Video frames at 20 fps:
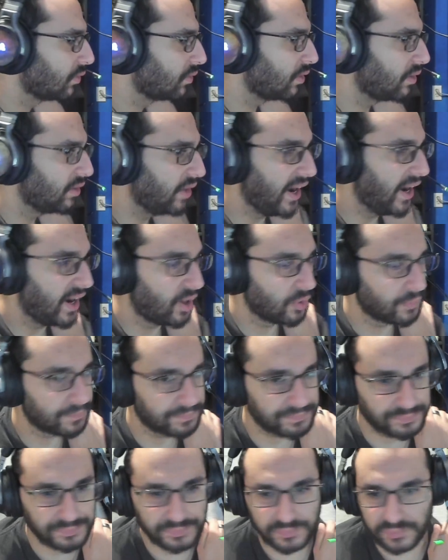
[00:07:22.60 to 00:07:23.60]
Now,
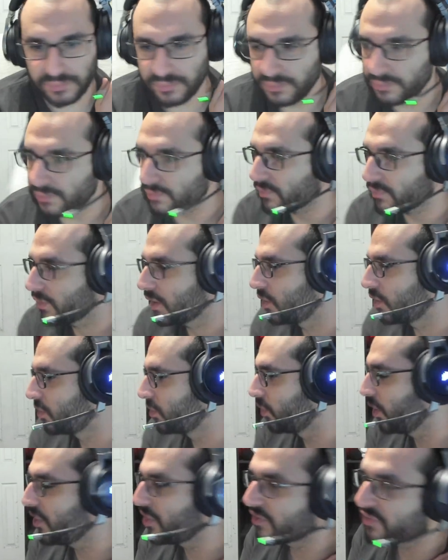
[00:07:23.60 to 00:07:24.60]

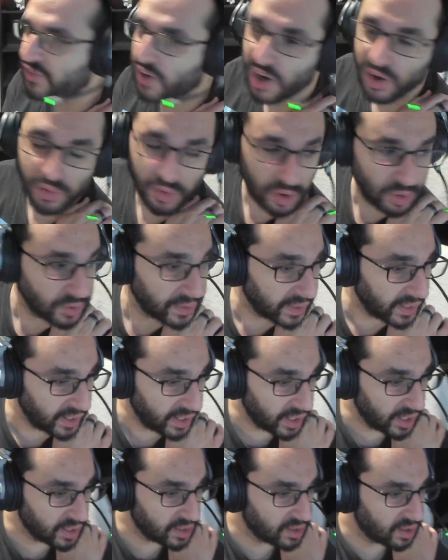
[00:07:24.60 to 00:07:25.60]
with the fog rolling
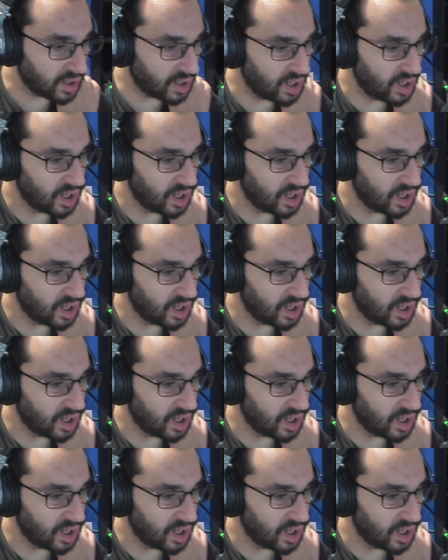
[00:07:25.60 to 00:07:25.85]
in,